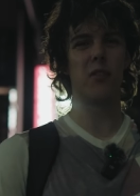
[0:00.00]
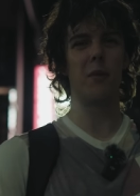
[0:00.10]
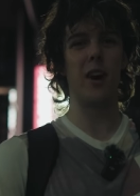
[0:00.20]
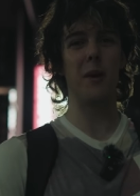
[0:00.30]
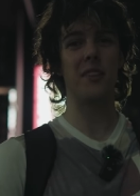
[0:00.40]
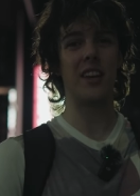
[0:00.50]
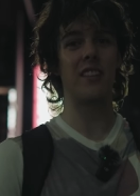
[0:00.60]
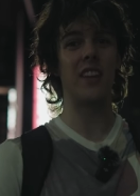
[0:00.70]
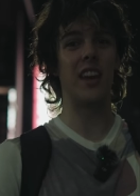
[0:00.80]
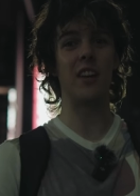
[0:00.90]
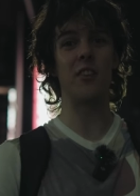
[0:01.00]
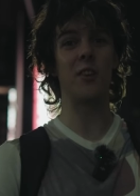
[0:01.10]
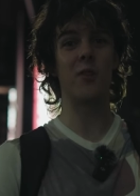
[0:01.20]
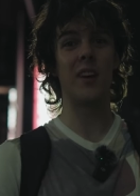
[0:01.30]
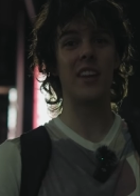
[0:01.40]
verb object. And you
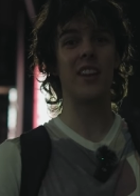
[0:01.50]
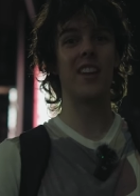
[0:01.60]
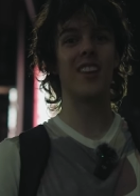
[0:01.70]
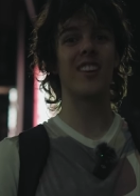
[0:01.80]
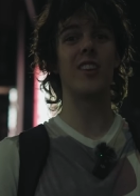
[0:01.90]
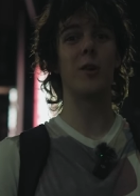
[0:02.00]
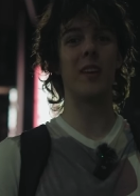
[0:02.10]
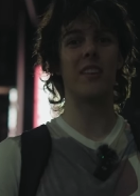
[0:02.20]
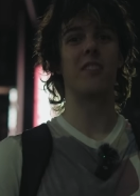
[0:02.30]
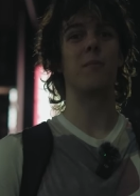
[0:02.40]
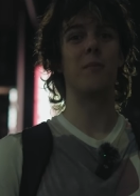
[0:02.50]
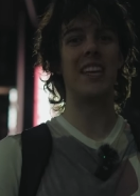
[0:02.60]
know what? You're making some